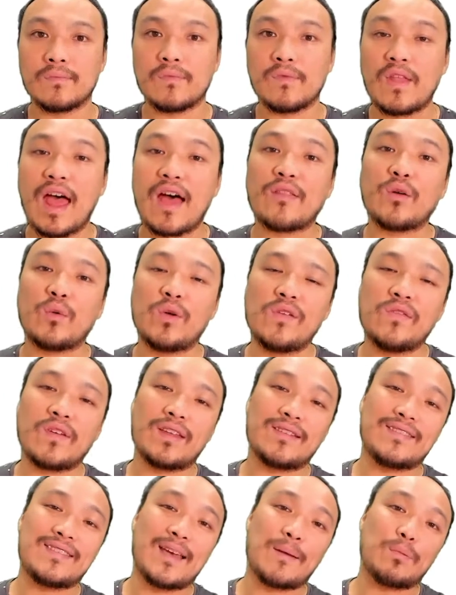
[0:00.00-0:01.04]
Now that we've
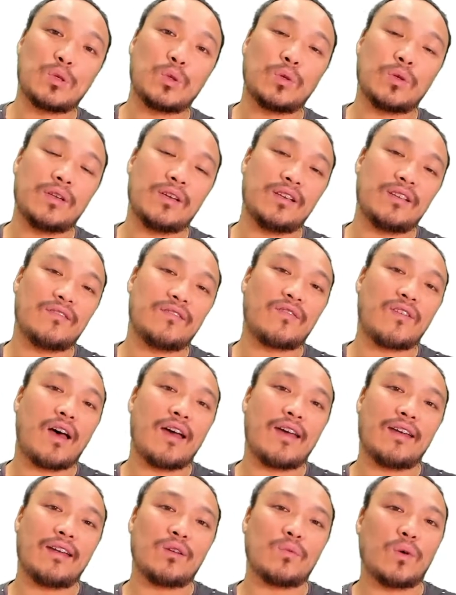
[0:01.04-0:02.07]
conceptually
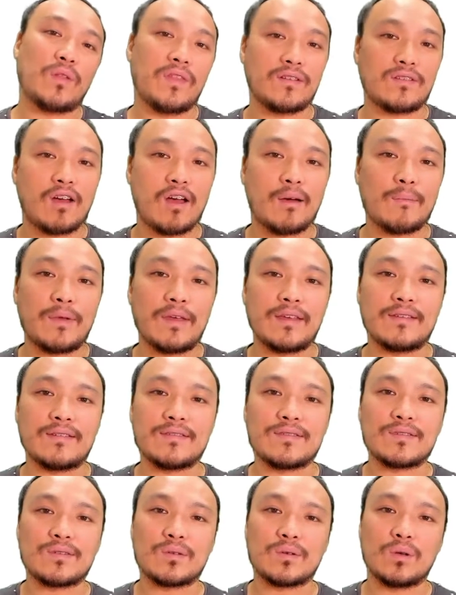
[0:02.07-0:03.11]
defined what the DOM is,
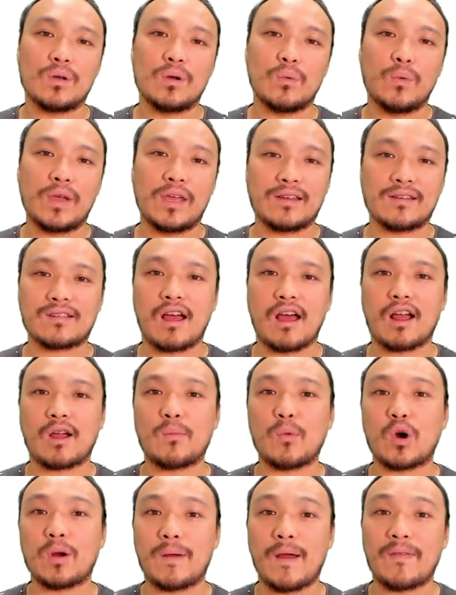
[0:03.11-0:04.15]
we can talk
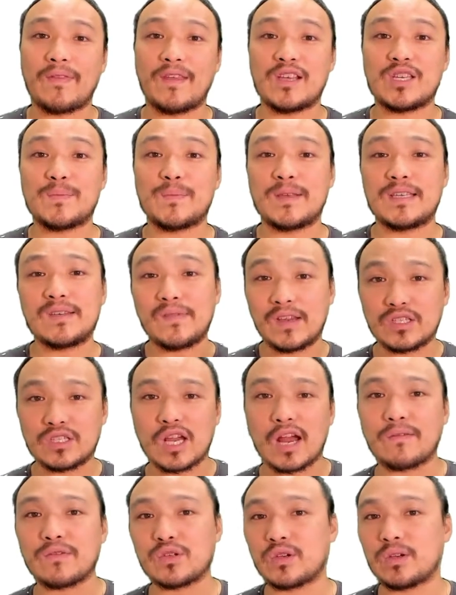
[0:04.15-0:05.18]
more about the specific
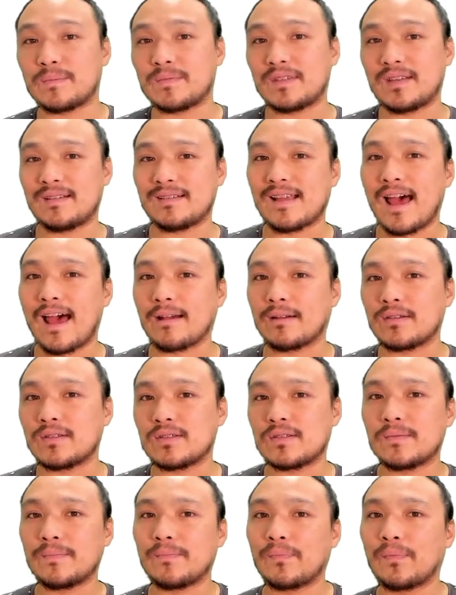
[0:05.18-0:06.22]
JavaScript syntax.
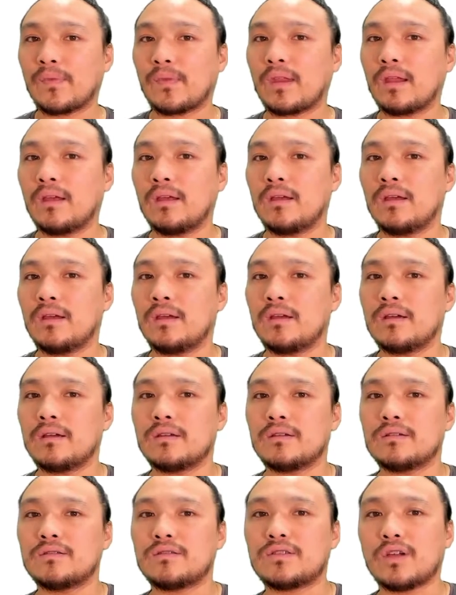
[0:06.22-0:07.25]

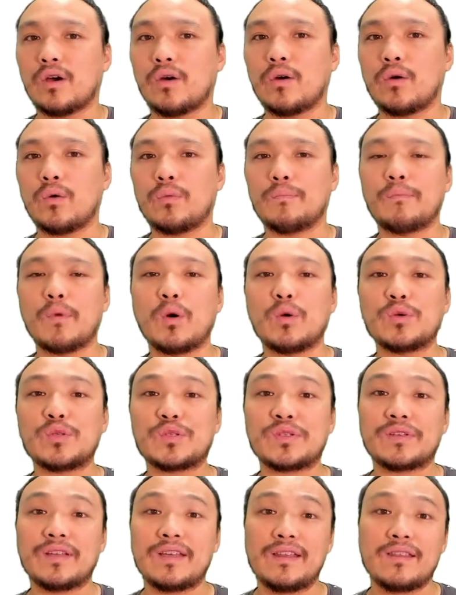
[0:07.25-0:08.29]
So
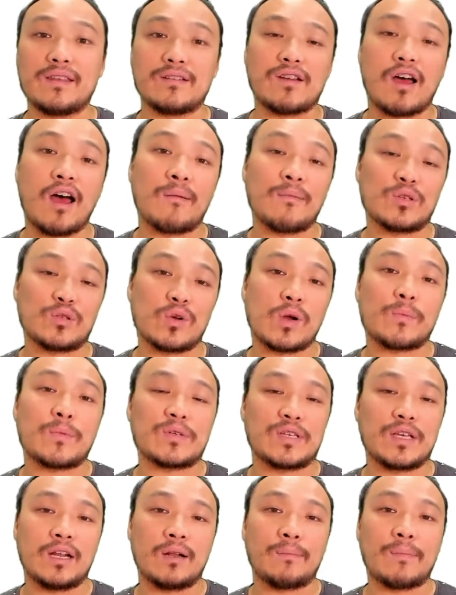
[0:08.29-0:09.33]
mostly the DOM is
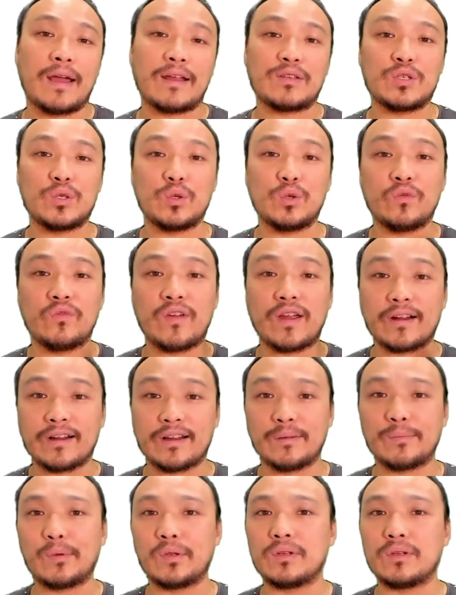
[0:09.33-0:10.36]
represented by two
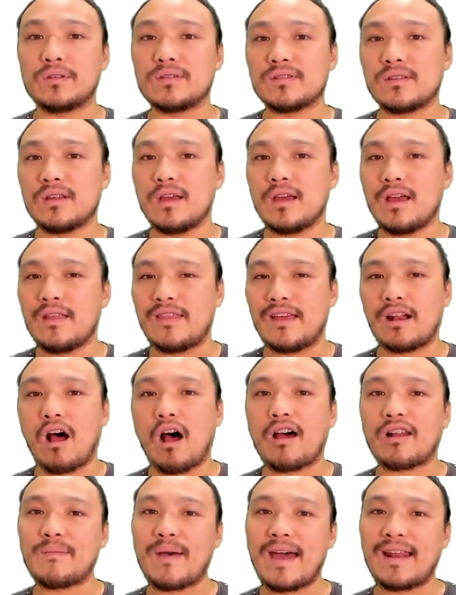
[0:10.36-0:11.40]
variables that
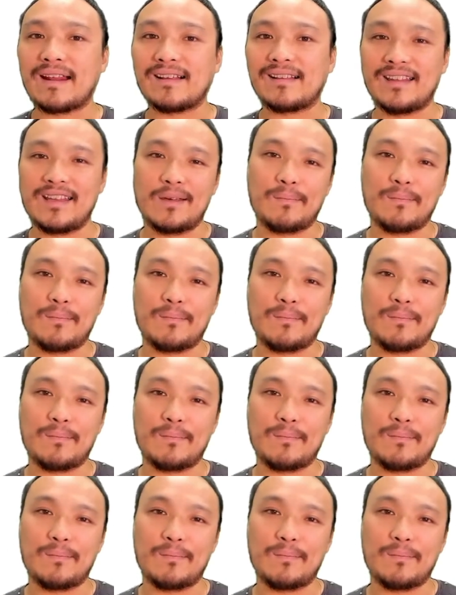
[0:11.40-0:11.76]
automatically